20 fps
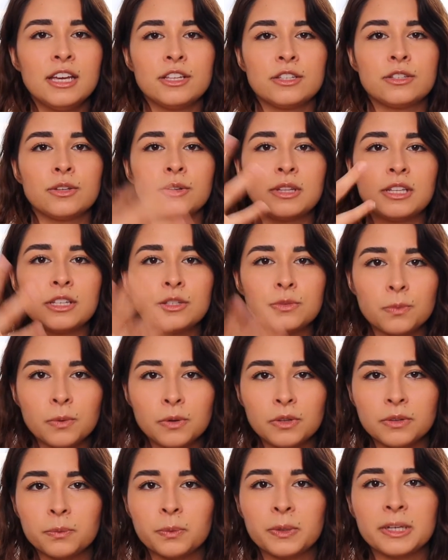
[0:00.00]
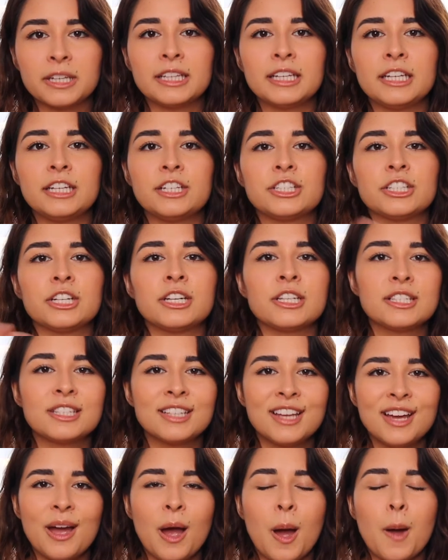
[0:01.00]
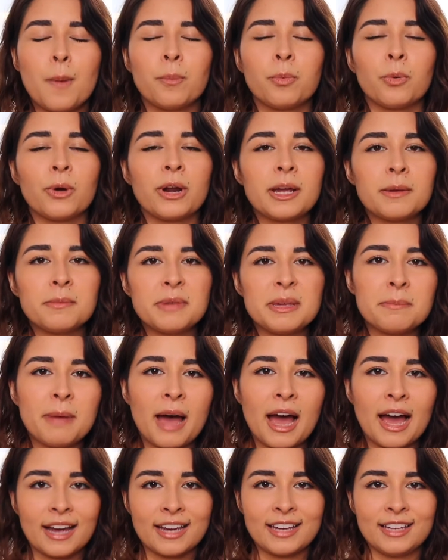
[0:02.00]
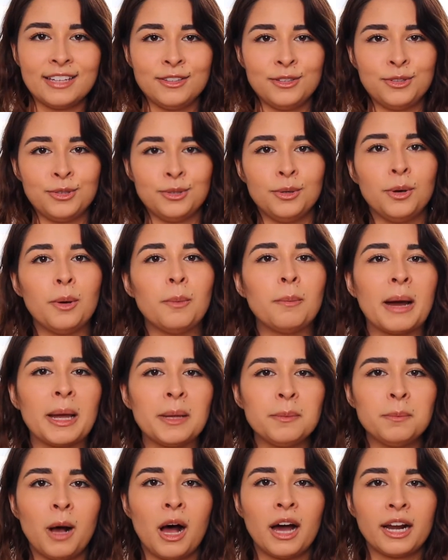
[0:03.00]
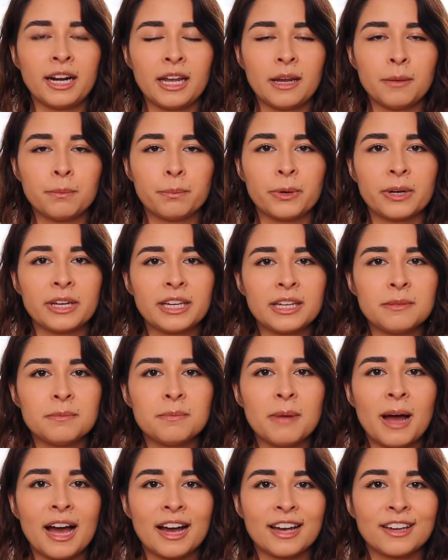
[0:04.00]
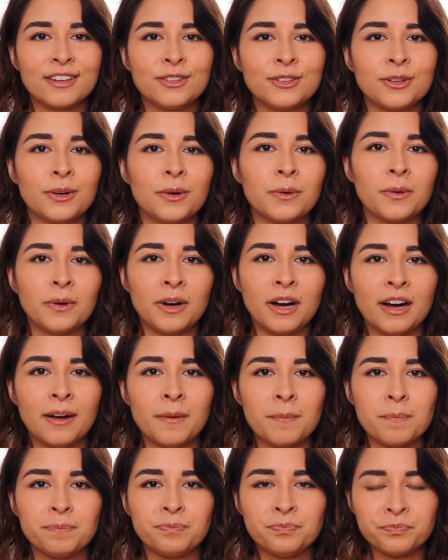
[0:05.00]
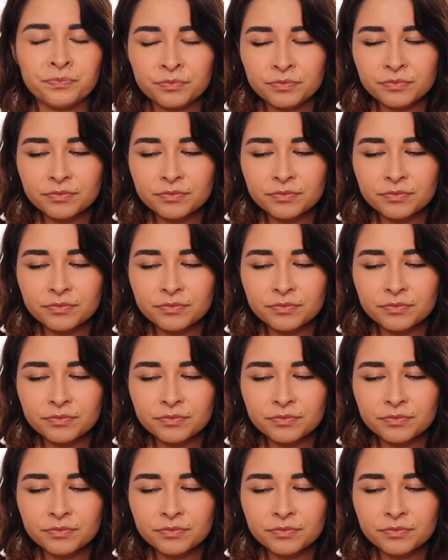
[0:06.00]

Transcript: So this will really just bring me back into my body, bring it back, you know, um,